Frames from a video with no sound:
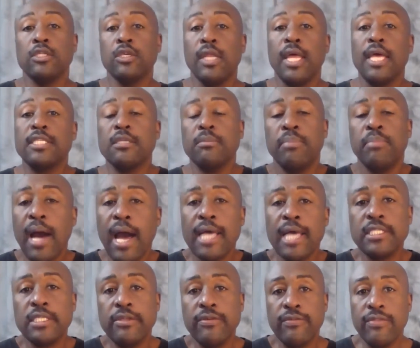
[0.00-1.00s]
So that's a
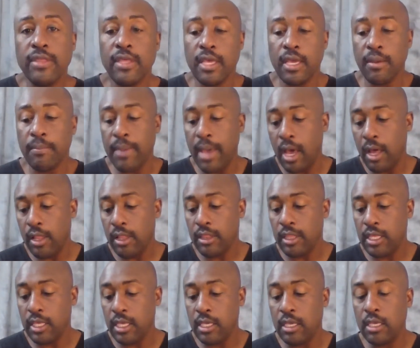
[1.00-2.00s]
positive thing
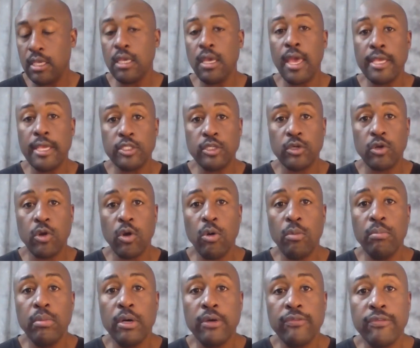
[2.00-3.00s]
about the Acer
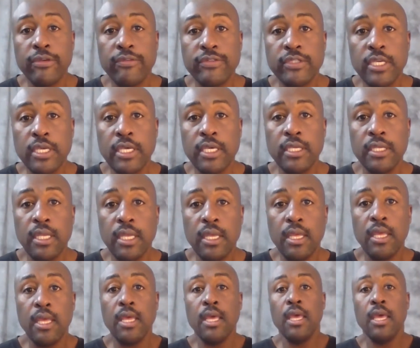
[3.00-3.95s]
Chromebook 15.